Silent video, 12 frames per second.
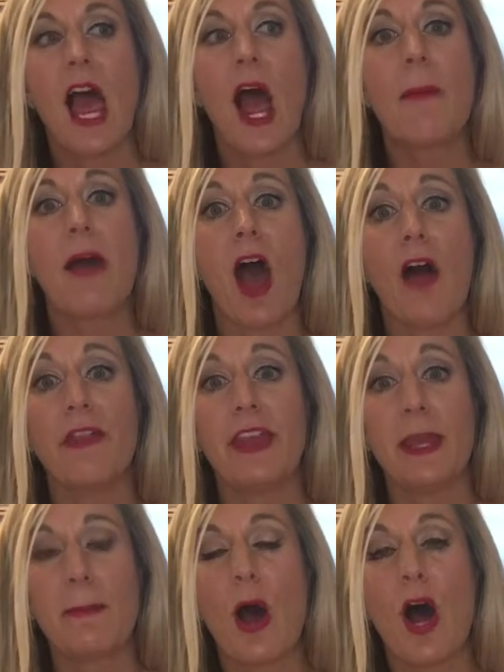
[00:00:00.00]
about
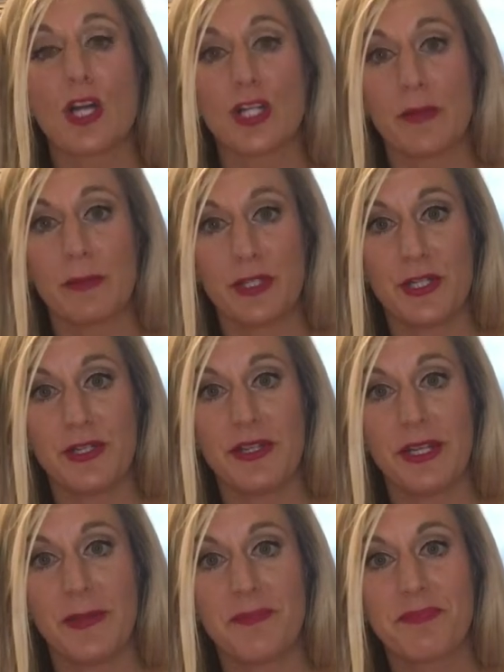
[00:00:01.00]
the Posh
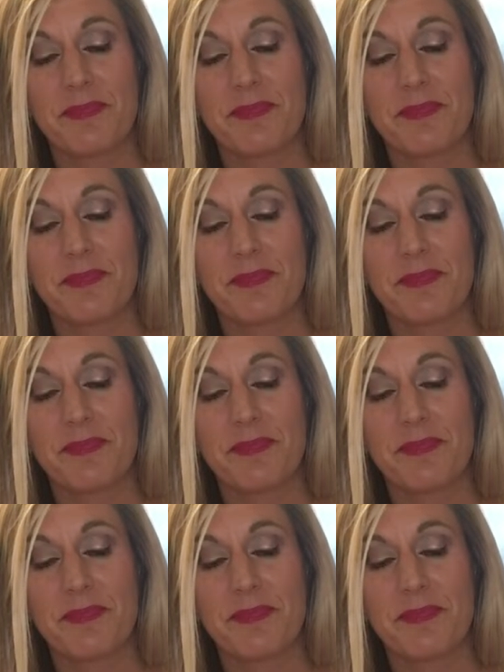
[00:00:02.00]
Opportunity.